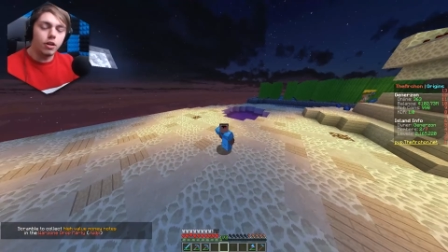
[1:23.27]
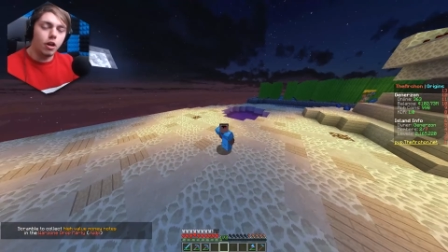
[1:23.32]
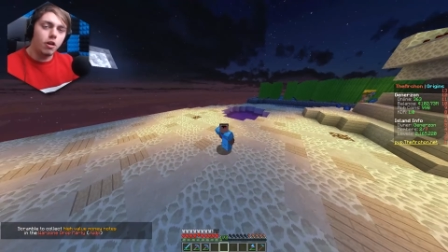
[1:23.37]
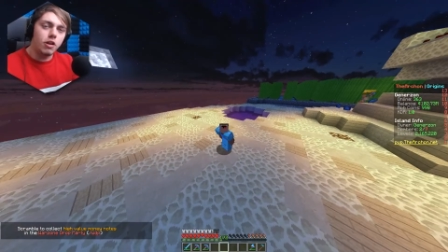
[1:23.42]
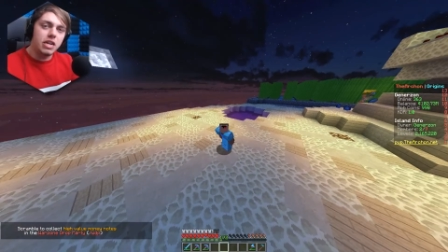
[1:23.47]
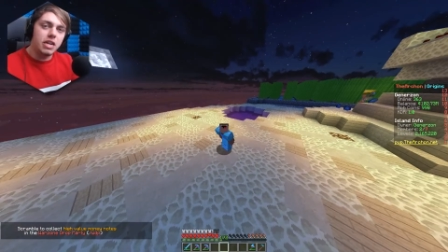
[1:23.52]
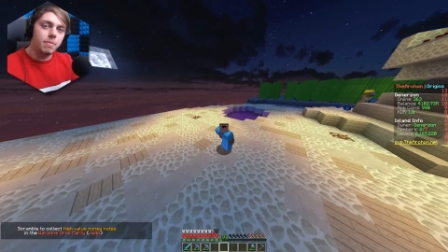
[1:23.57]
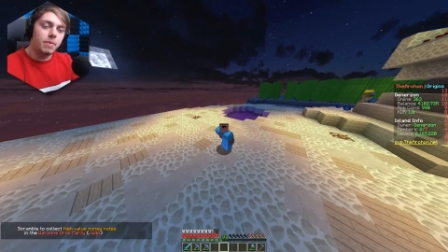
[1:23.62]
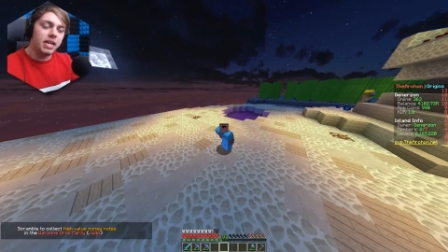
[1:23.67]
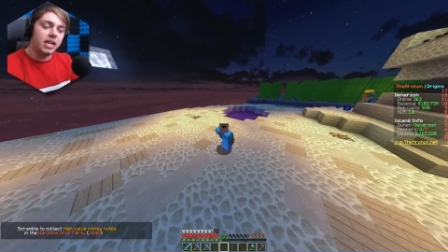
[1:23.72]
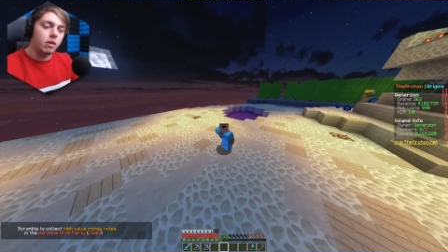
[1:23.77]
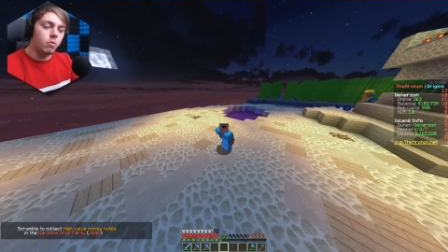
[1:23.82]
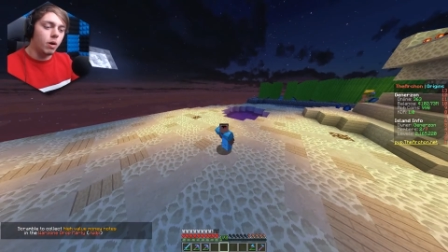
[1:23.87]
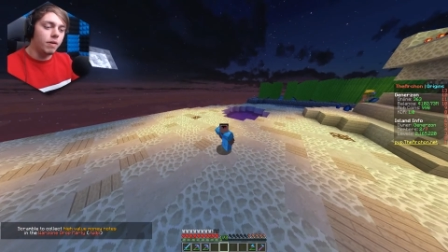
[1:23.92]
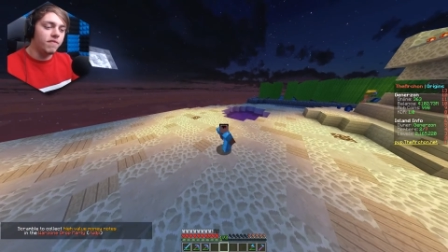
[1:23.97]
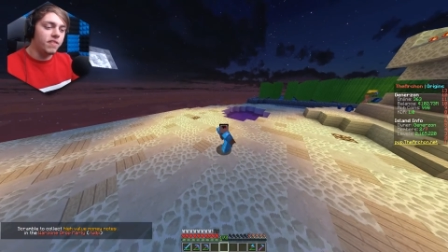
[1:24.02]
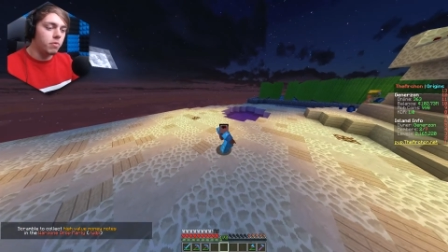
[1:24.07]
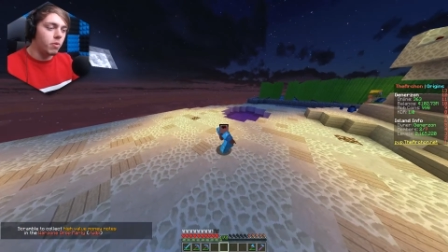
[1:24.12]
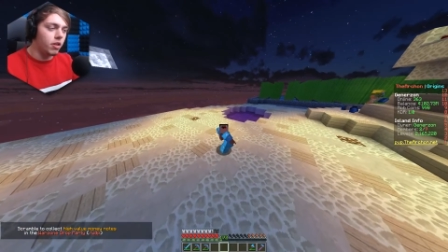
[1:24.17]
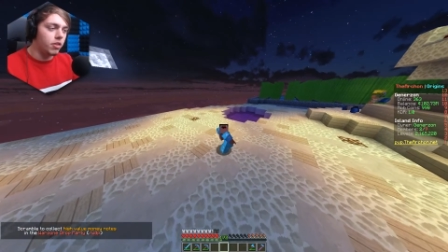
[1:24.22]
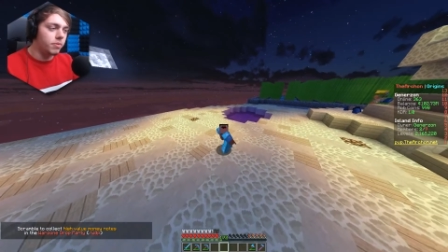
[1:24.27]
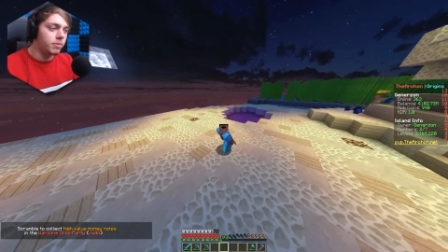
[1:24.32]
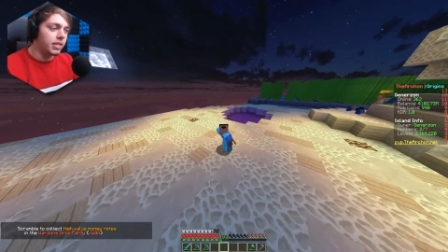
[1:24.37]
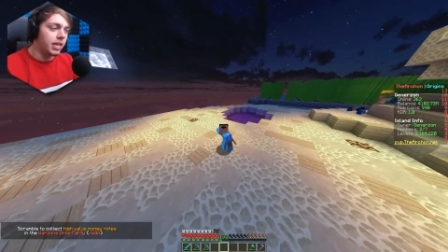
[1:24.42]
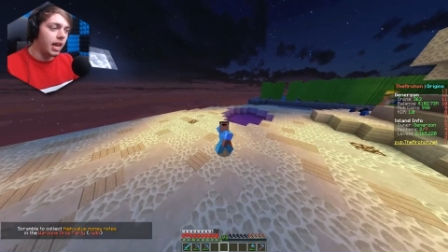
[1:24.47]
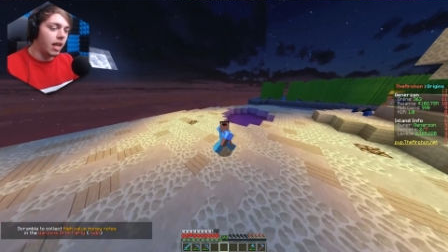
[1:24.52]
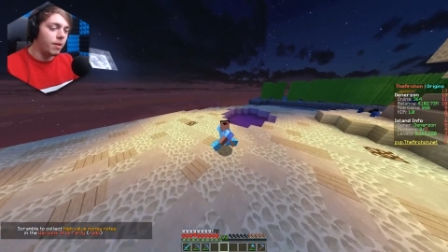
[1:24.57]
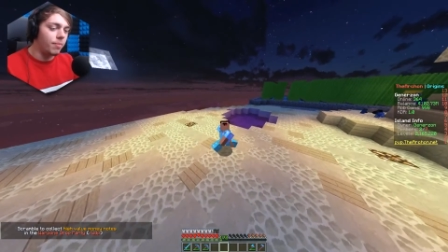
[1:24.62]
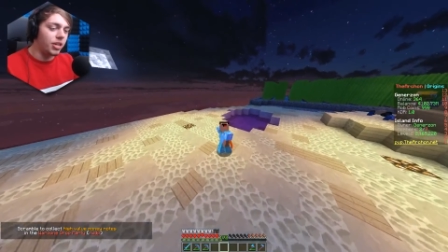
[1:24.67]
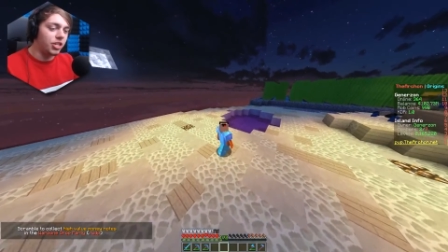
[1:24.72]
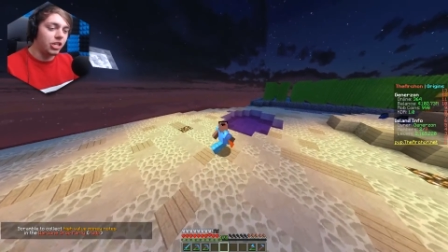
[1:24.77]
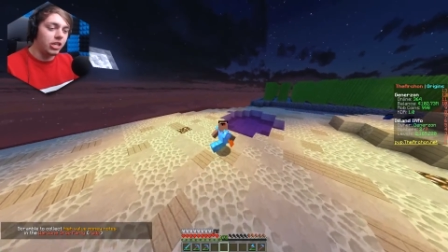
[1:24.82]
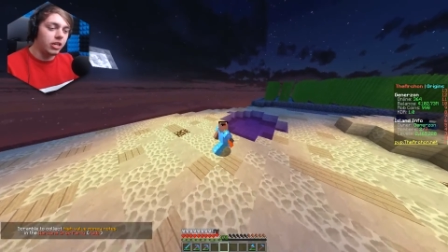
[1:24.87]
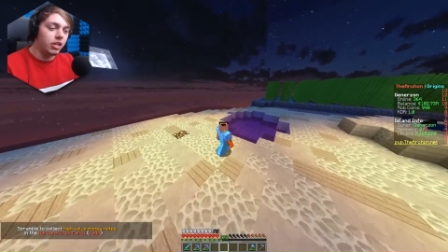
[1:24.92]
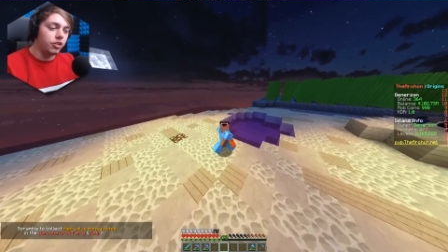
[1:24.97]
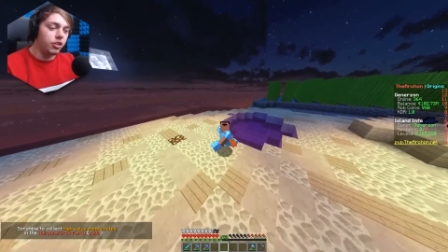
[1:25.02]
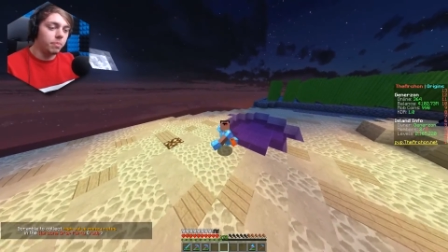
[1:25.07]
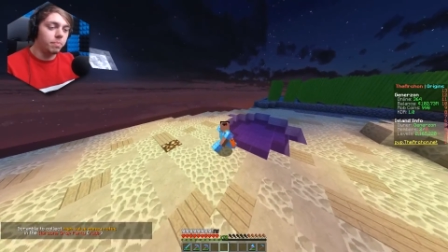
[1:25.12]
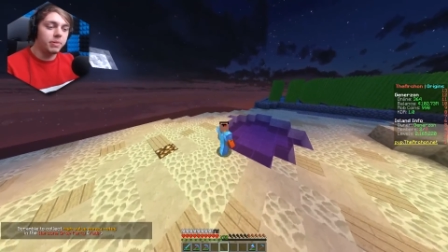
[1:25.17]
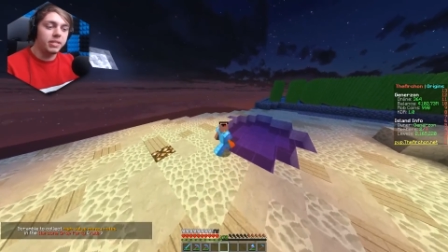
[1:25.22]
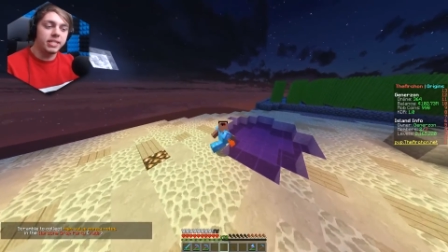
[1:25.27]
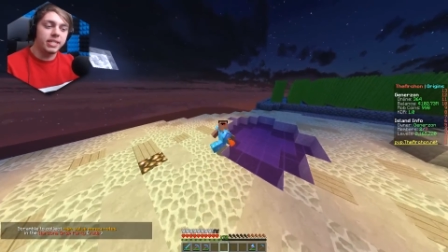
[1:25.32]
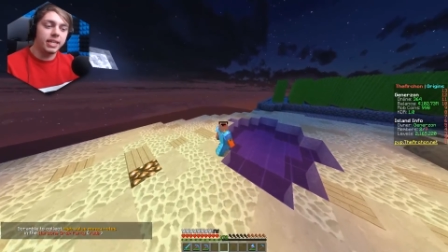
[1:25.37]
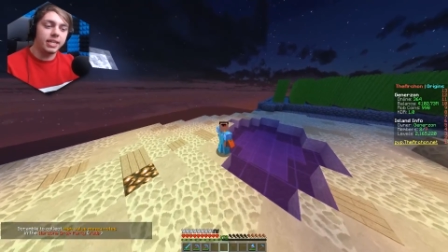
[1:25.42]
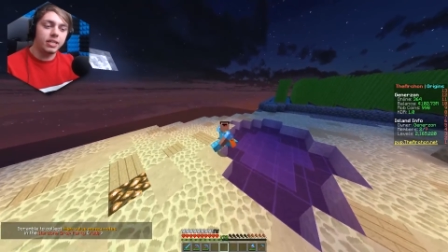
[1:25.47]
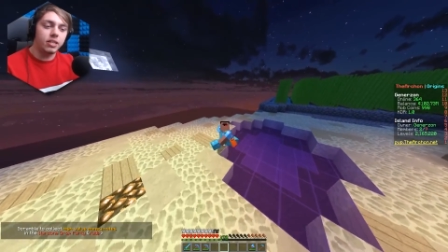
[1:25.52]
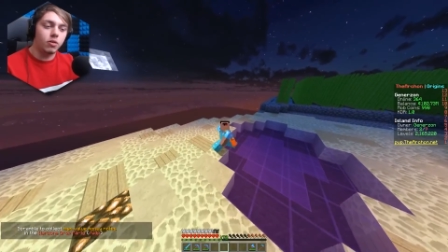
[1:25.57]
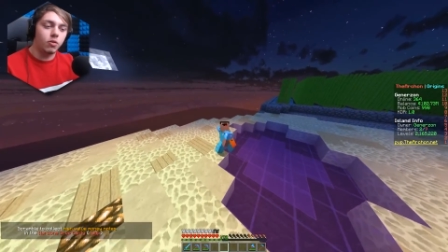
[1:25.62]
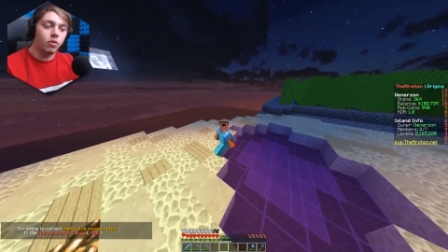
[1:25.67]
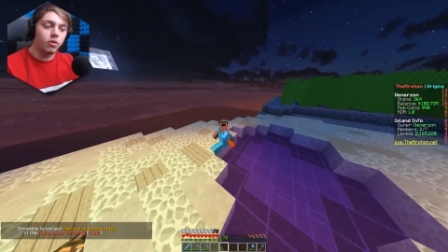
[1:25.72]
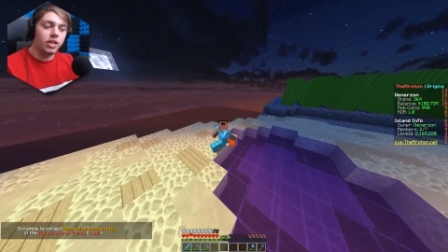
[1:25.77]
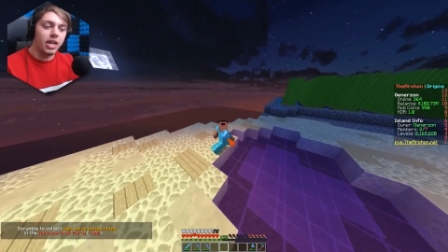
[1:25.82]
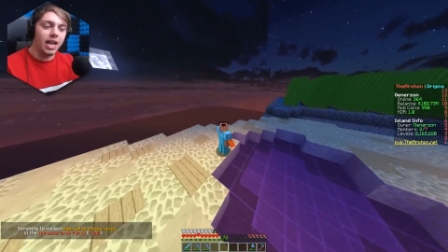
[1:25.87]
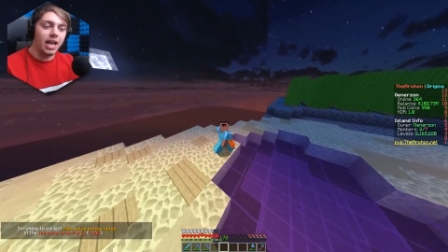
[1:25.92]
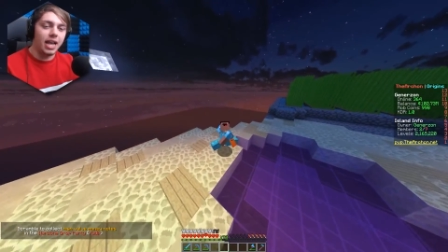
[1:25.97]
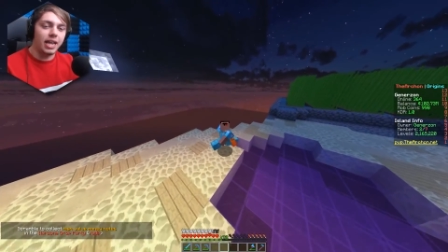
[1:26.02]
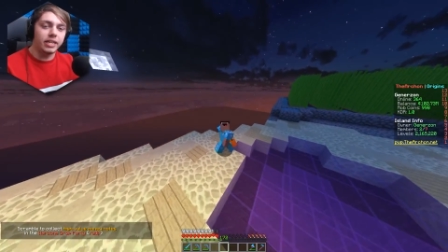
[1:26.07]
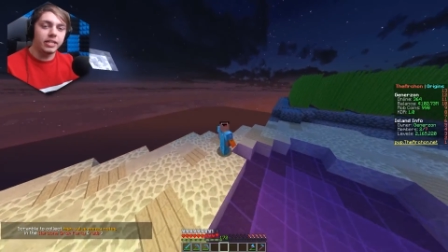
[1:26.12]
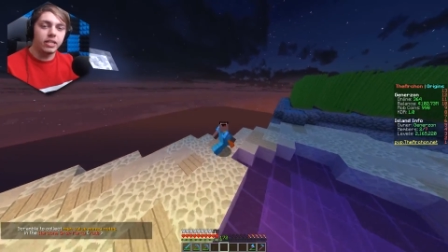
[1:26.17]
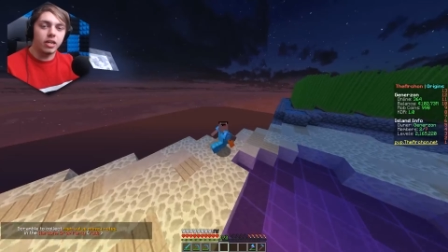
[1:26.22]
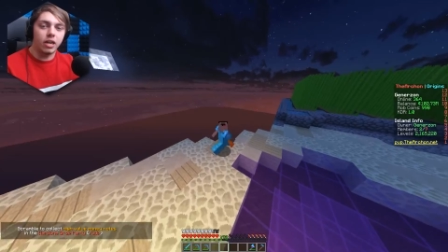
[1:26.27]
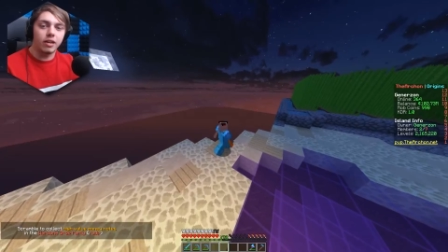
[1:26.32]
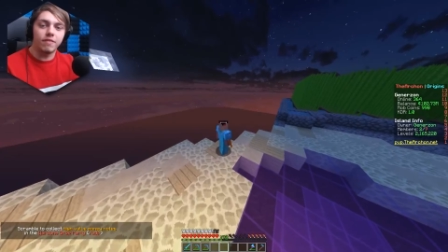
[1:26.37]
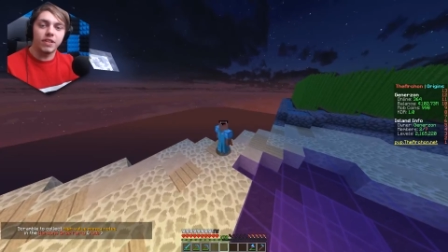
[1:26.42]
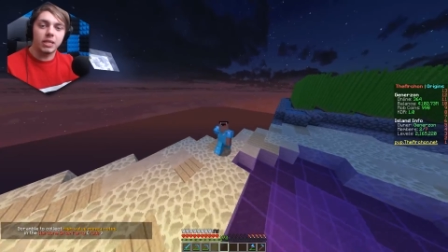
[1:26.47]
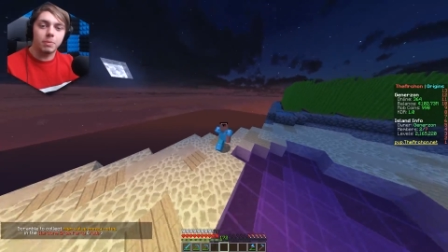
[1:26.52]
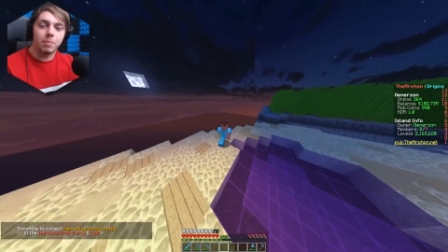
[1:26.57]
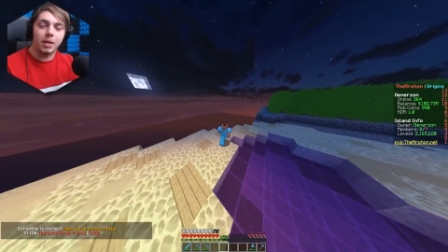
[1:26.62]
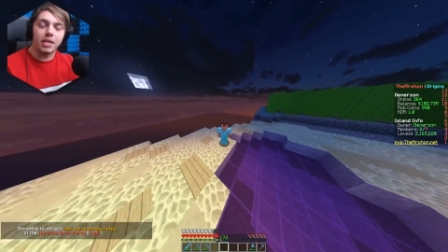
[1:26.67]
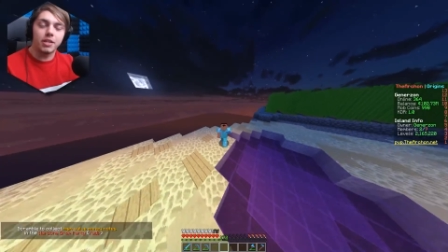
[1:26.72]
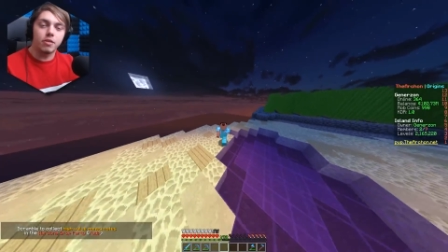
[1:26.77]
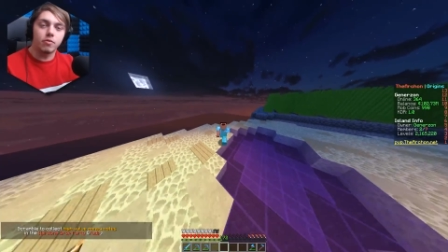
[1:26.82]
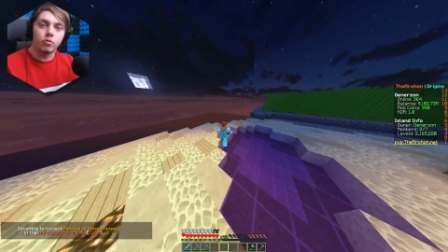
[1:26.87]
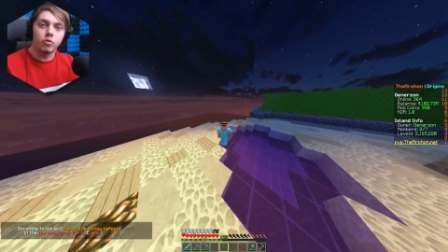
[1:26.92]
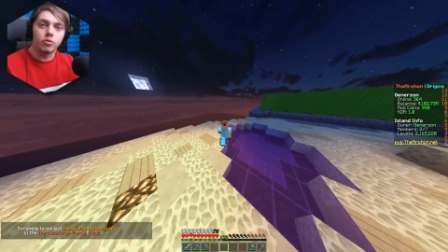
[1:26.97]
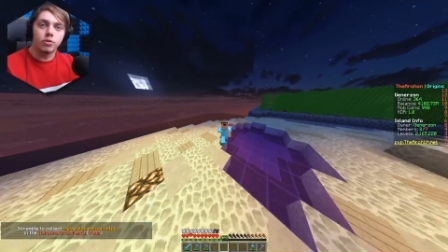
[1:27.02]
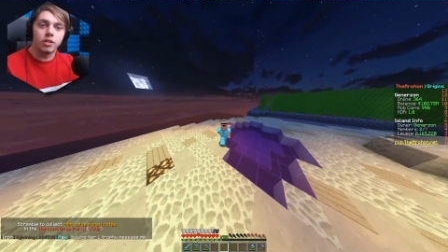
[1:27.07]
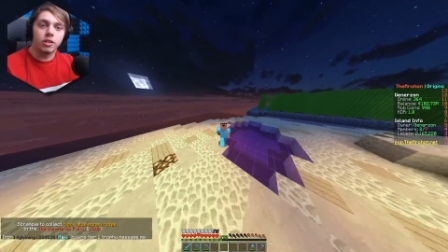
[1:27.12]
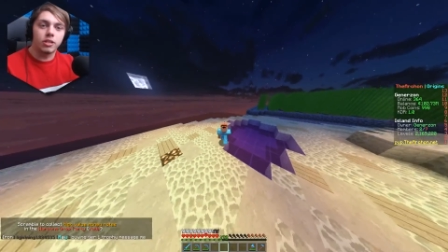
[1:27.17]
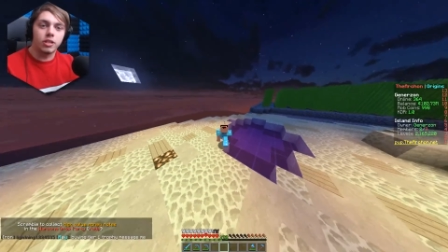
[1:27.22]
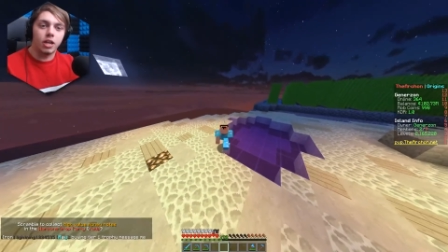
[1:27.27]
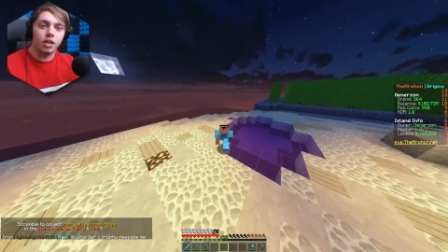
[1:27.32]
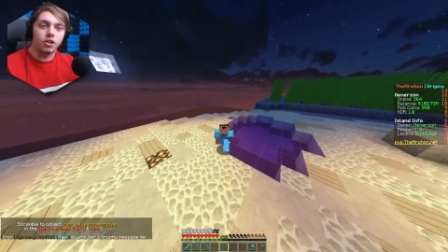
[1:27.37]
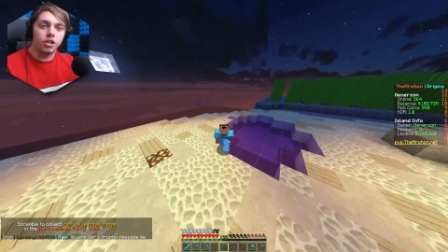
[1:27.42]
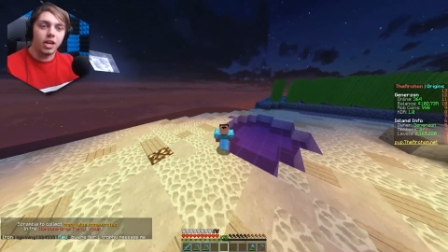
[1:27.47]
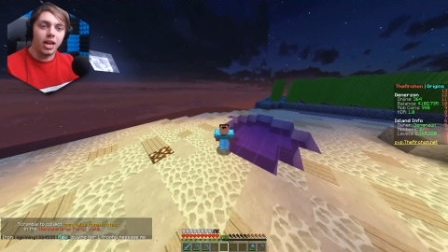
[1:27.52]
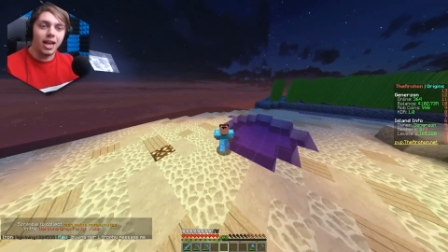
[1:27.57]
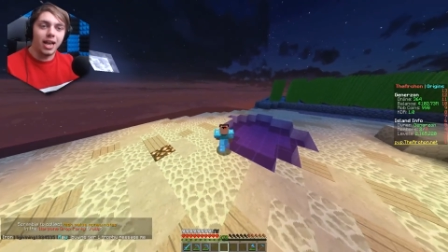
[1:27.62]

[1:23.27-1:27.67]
So not only am I gonna one v one them today, I'm actually gonna jump in Discord and kind of explain the rules and such,